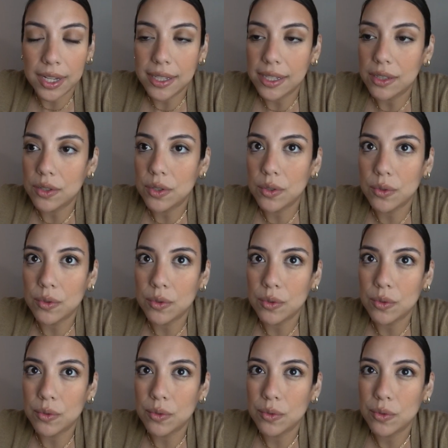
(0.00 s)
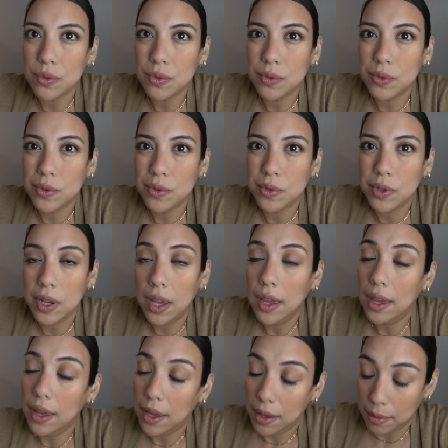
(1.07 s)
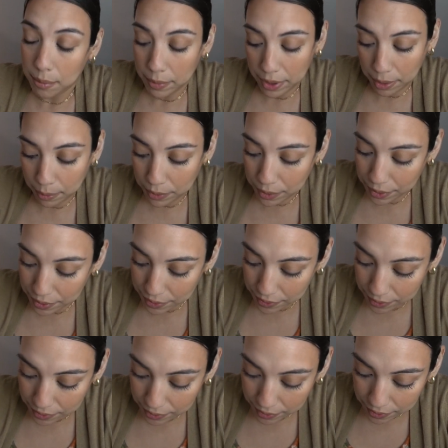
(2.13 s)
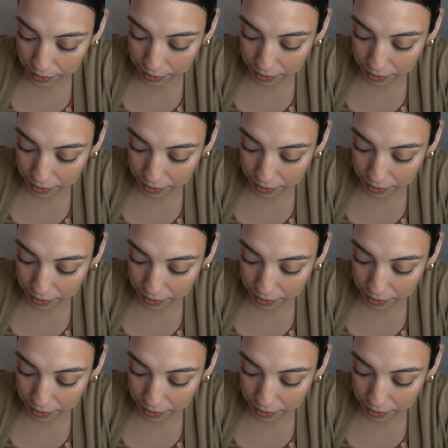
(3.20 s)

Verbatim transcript: I need to buy a purse.